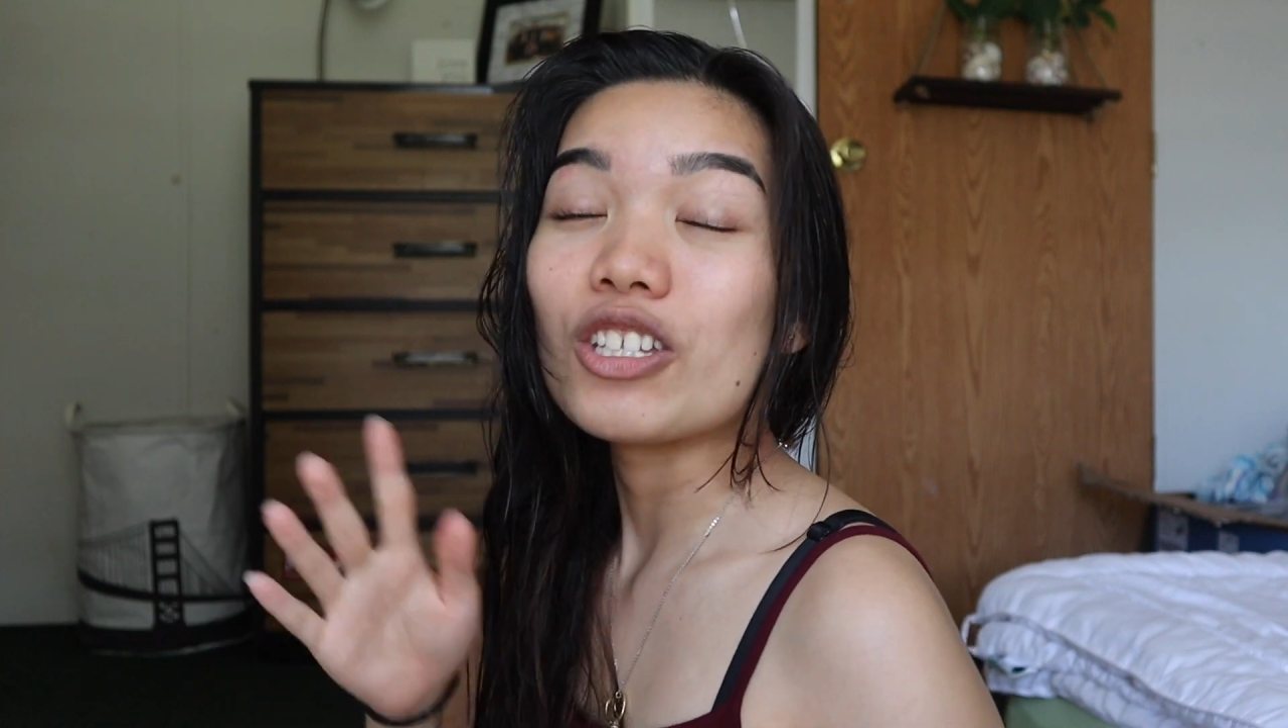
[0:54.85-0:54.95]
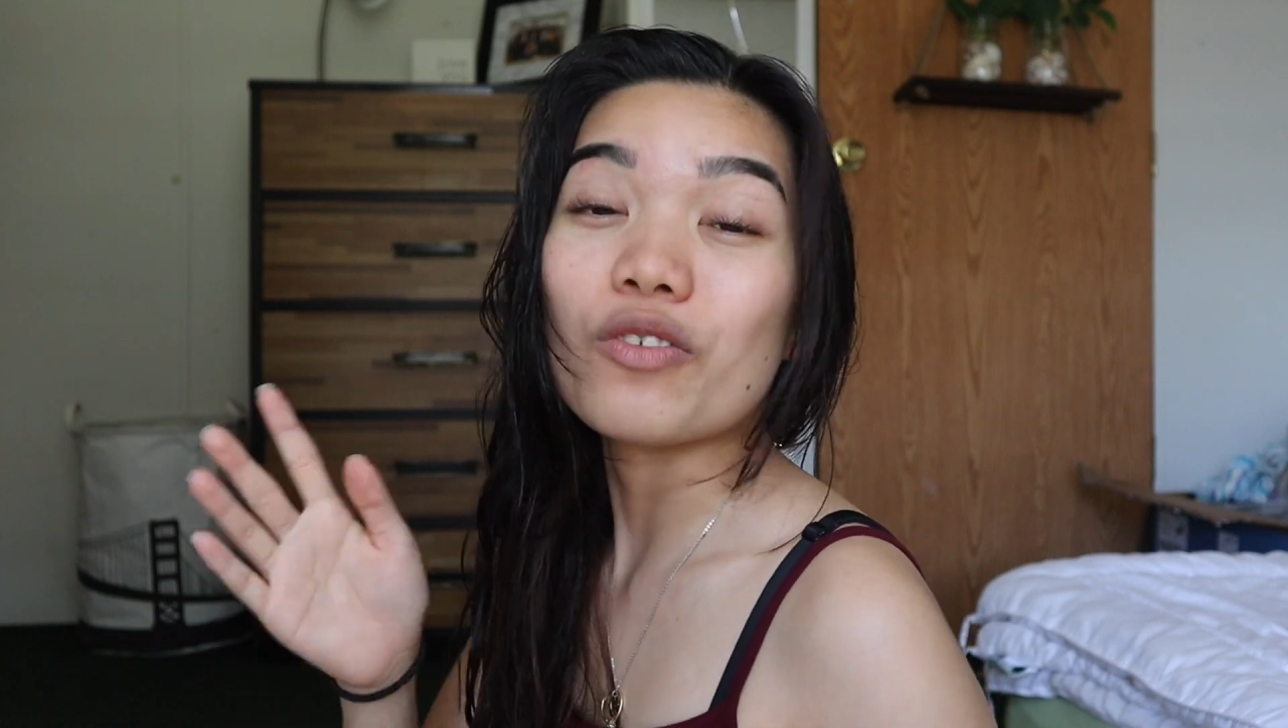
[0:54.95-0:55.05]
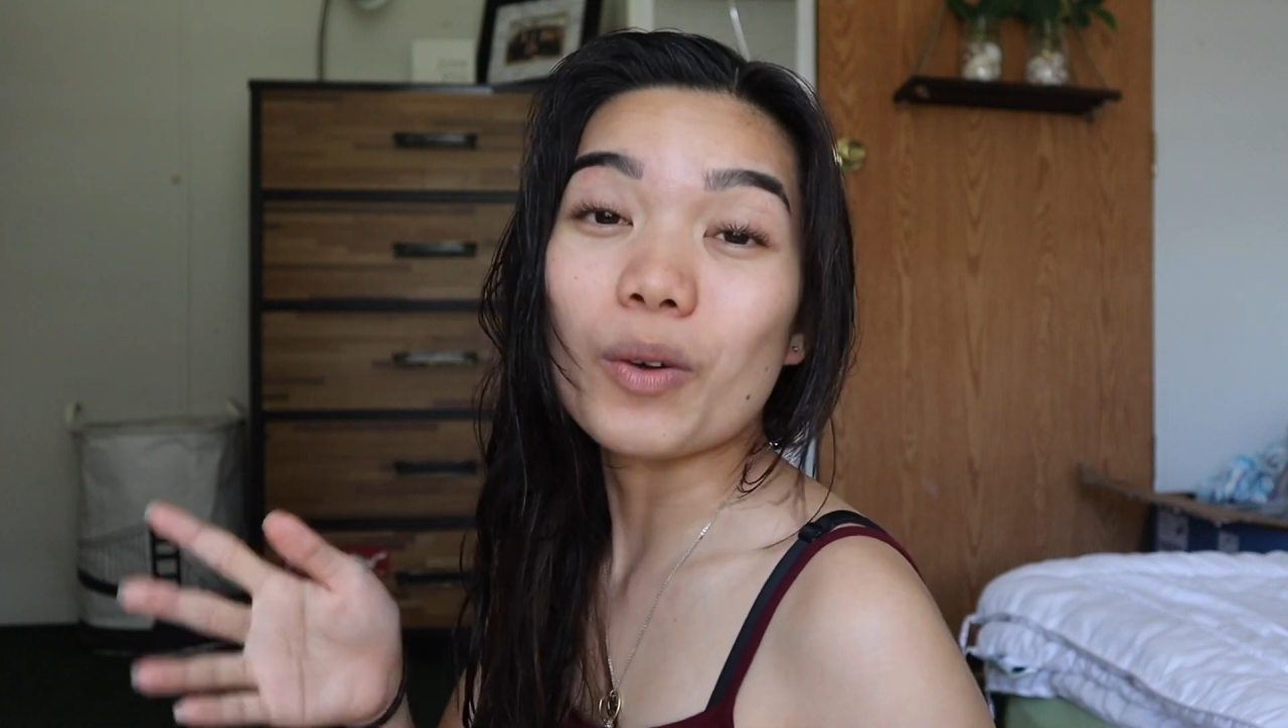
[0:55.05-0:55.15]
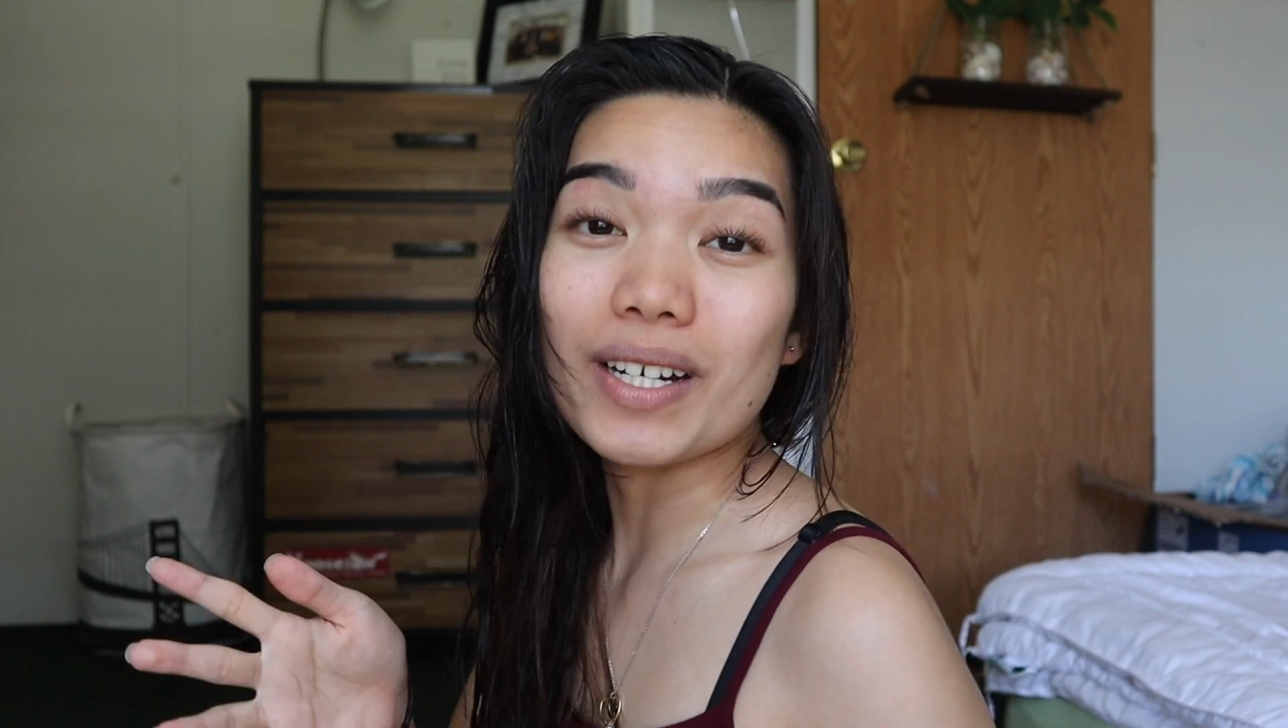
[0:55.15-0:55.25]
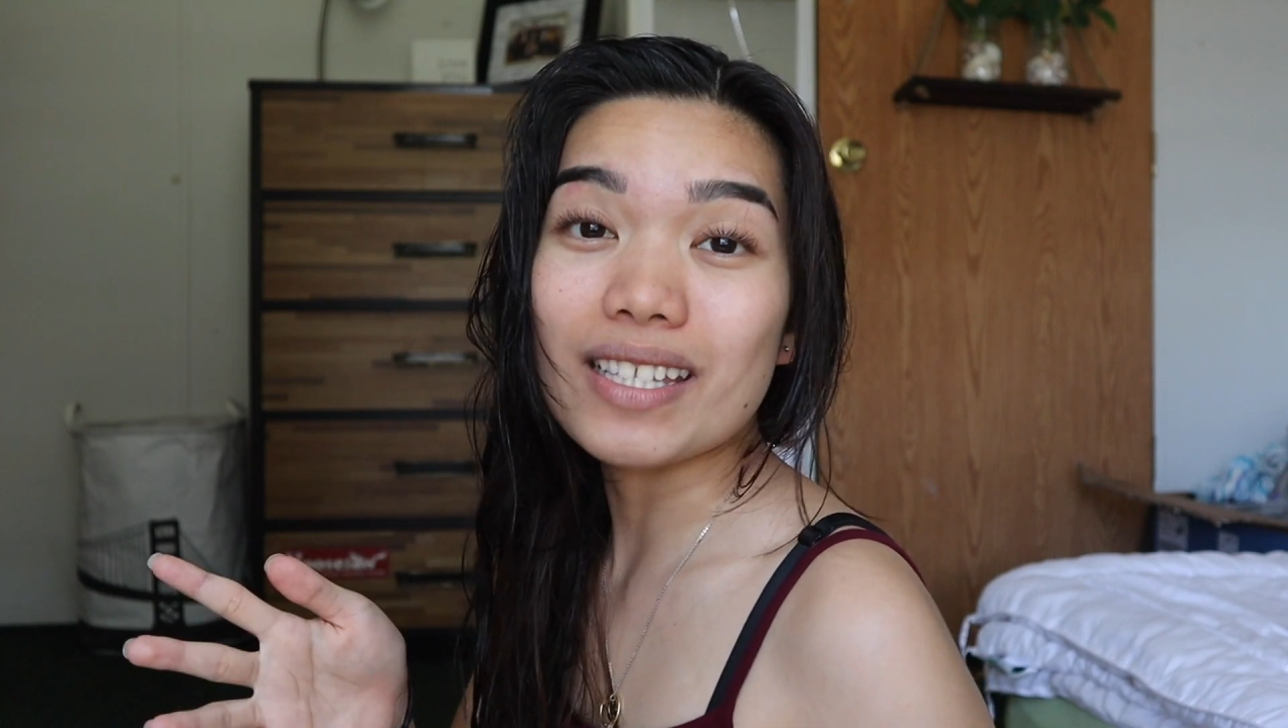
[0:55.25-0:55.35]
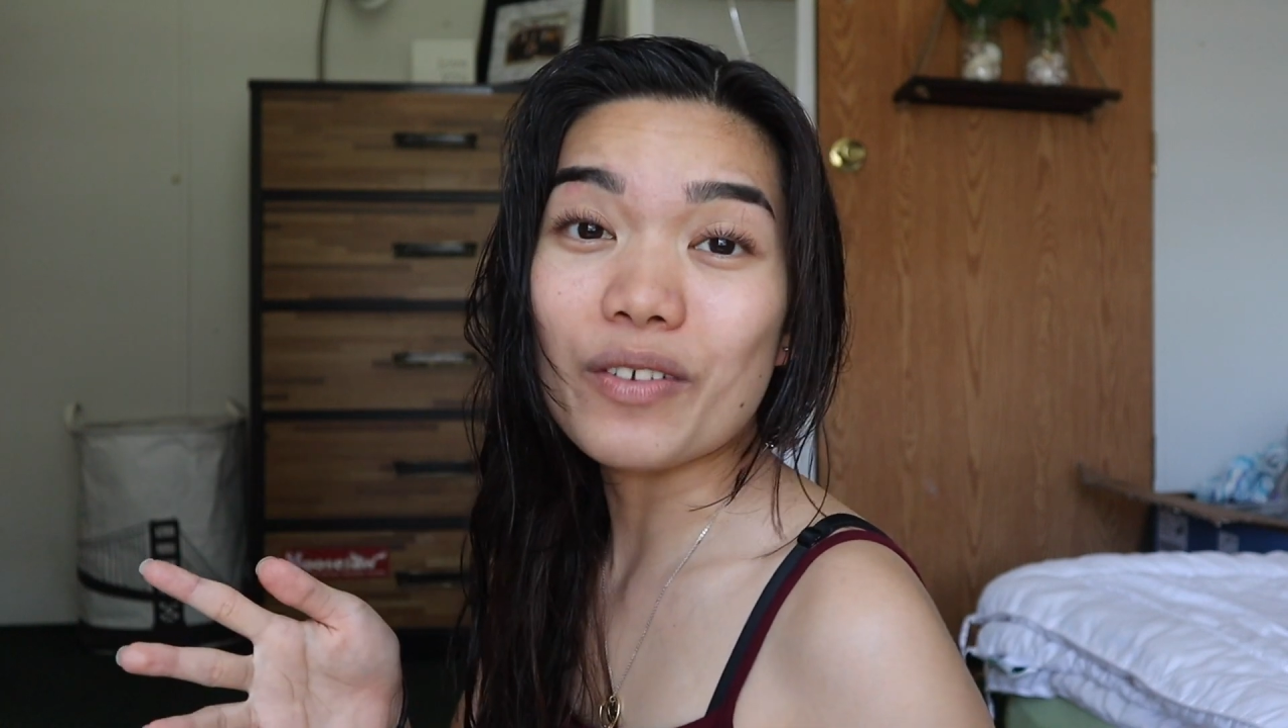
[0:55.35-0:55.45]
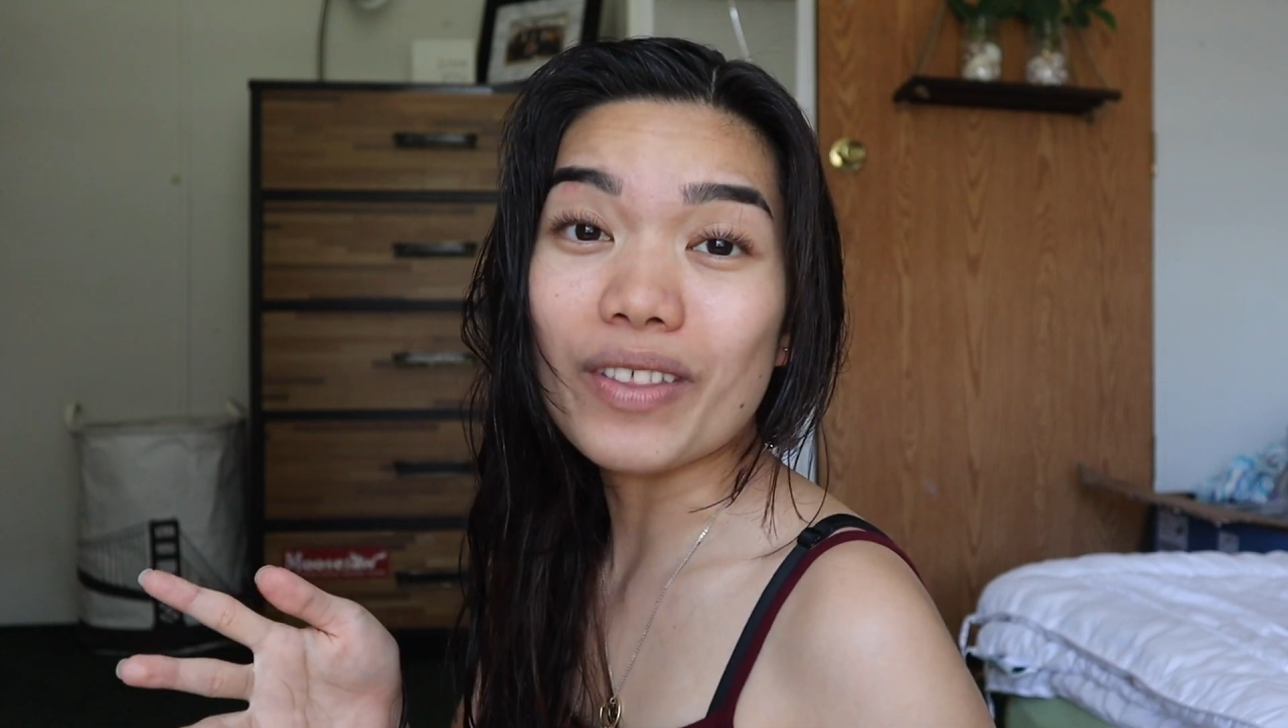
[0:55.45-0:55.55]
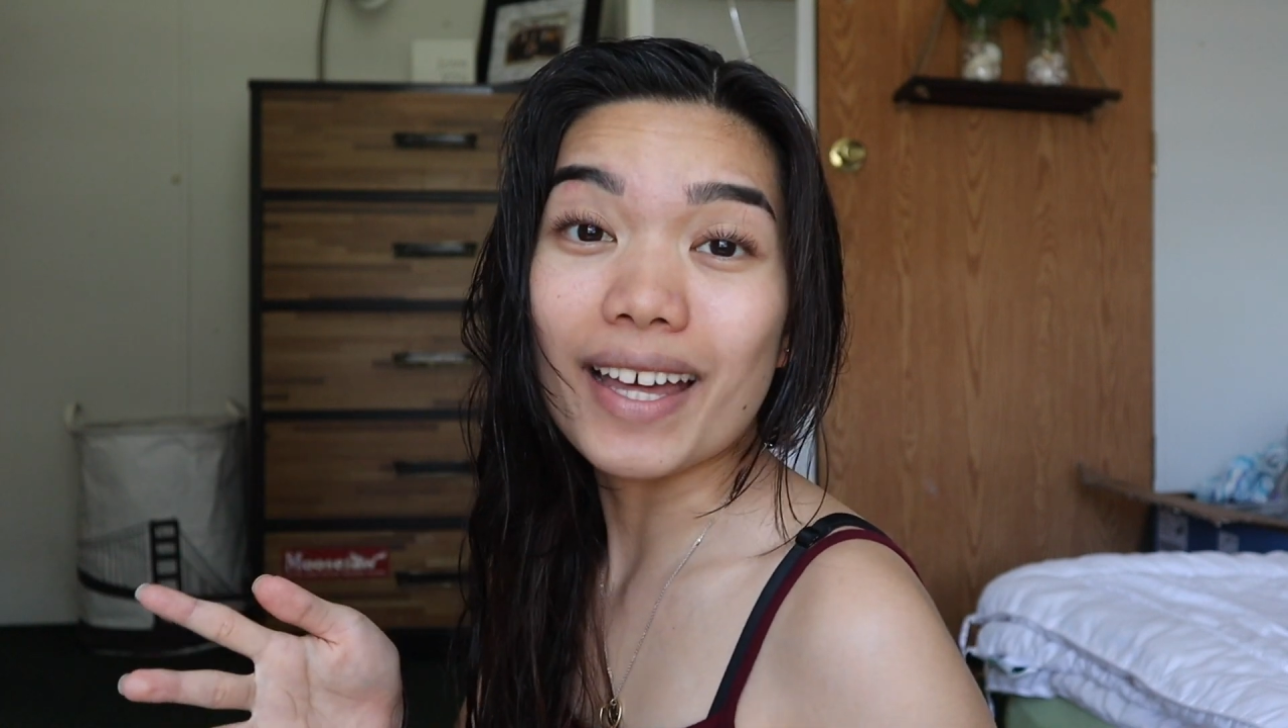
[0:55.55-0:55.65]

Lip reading: So if you wanna stay for